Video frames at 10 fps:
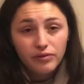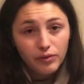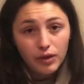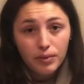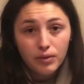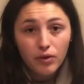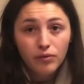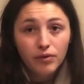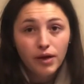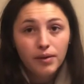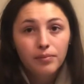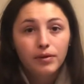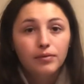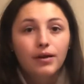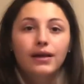fully be over it,
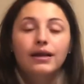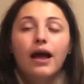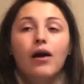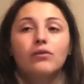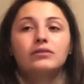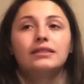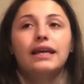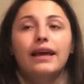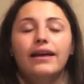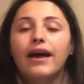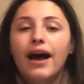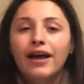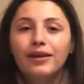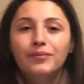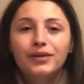but right now, today, I
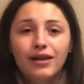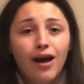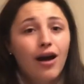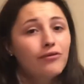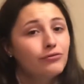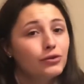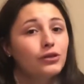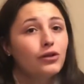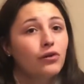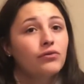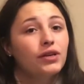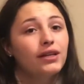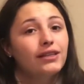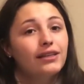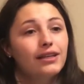am not fully over
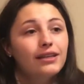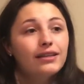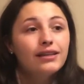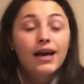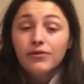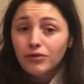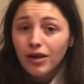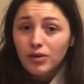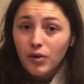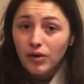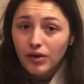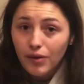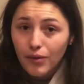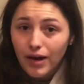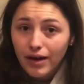it. I haven't cried about it in
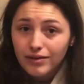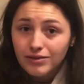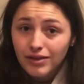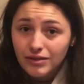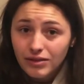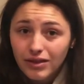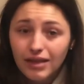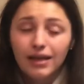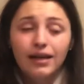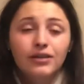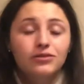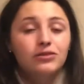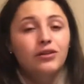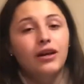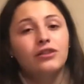a while, so that's a good thing. I used to
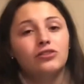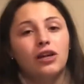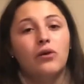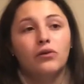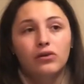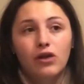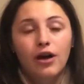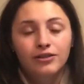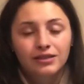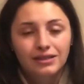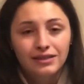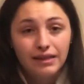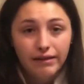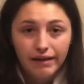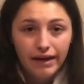cry in the shower a lot, just
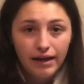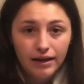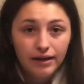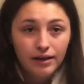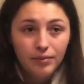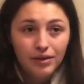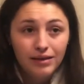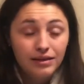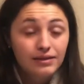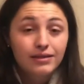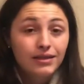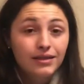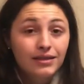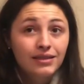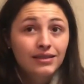staring at it, and I'm like, this is
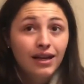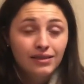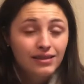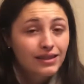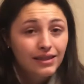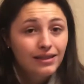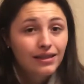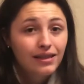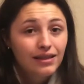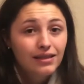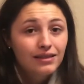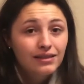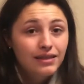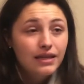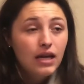disgusting.
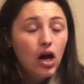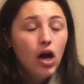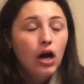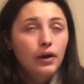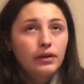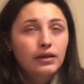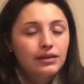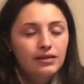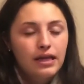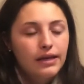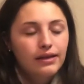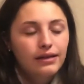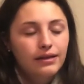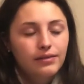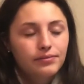It's the ugliest thing.
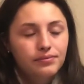Like,